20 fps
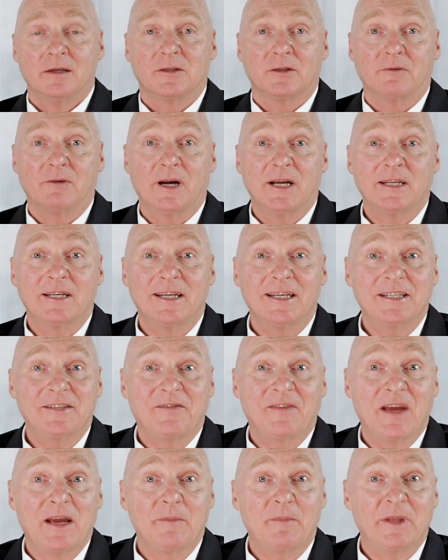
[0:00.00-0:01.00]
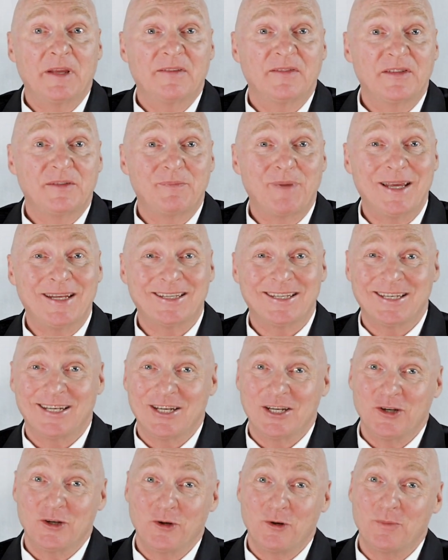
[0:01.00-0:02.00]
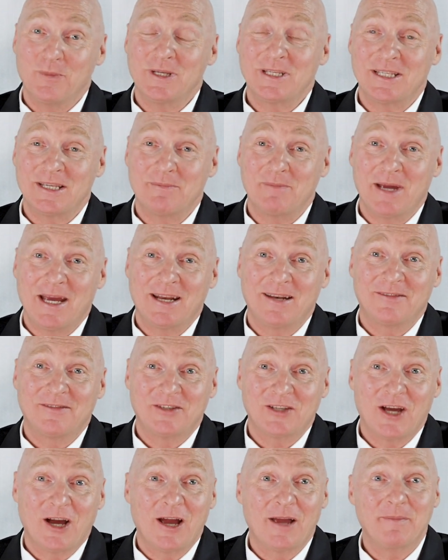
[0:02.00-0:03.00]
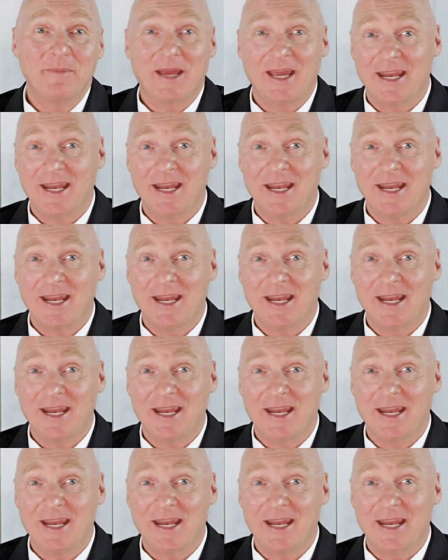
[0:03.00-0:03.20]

Sarat and his family have spent an enormous amount of time,